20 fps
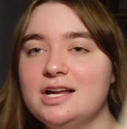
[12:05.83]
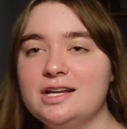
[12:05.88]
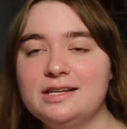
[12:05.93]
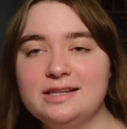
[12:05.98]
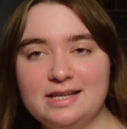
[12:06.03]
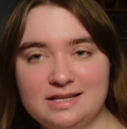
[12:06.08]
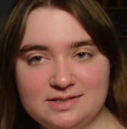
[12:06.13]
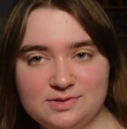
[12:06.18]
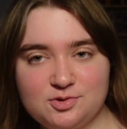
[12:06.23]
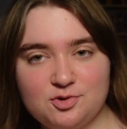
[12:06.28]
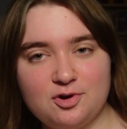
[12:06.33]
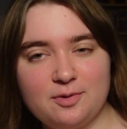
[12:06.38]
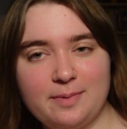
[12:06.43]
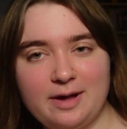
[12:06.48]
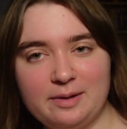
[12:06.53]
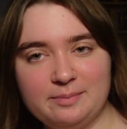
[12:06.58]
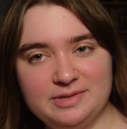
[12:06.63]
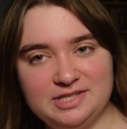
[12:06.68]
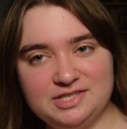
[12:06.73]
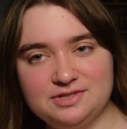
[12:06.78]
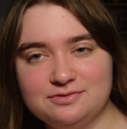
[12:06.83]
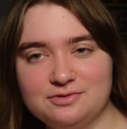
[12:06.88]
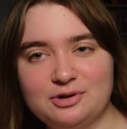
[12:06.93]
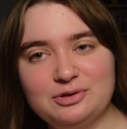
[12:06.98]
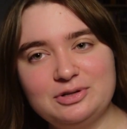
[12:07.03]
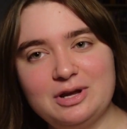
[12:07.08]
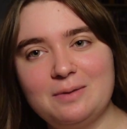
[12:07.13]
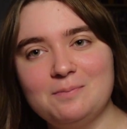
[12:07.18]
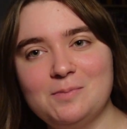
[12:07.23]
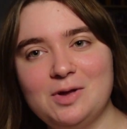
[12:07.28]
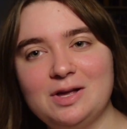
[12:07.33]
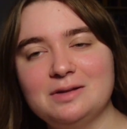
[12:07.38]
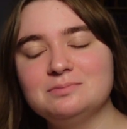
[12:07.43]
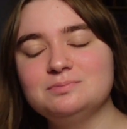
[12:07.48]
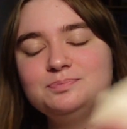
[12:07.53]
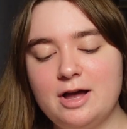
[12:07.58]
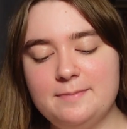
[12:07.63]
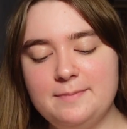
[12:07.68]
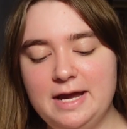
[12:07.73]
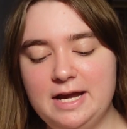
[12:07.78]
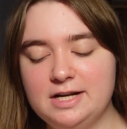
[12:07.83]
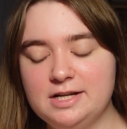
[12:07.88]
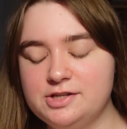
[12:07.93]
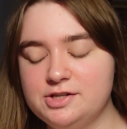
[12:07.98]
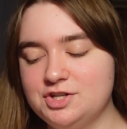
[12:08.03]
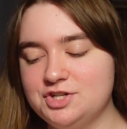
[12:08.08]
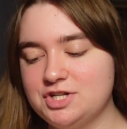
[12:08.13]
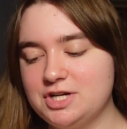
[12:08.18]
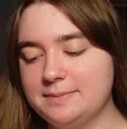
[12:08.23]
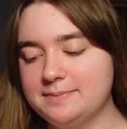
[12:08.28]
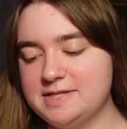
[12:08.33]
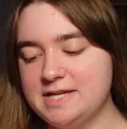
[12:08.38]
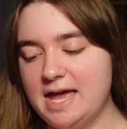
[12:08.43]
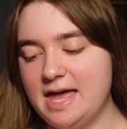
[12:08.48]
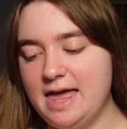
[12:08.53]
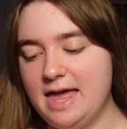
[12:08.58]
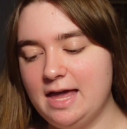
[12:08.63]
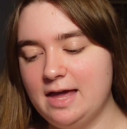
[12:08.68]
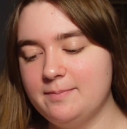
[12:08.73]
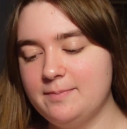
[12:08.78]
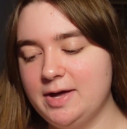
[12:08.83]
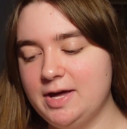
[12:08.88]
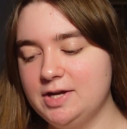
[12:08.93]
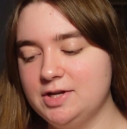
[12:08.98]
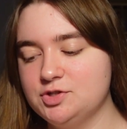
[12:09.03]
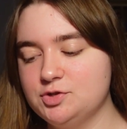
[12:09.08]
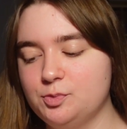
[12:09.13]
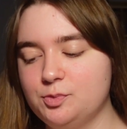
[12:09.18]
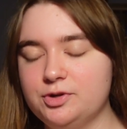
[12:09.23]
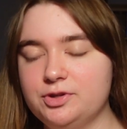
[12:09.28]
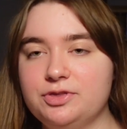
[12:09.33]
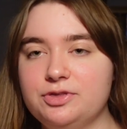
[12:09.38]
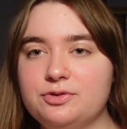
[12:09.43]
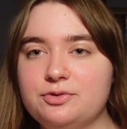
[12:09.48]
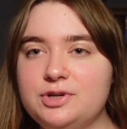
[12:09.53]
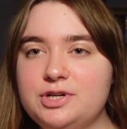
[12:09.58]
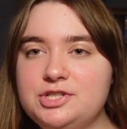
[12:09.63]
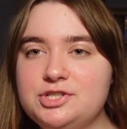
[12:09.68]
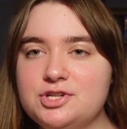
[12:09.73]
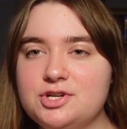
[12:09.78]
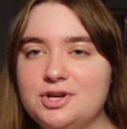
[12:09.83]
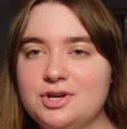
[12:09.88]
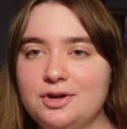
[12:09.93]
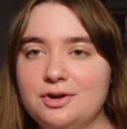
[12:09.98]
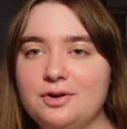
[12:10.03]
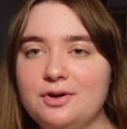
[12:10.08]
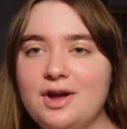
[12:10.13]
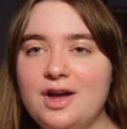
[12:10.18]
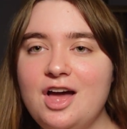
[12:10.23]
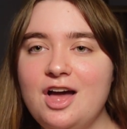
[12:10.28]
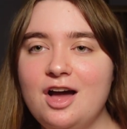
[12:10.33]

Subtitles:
Let's talk about Mr. Wrong Number. I made it to chapter 8, page 132.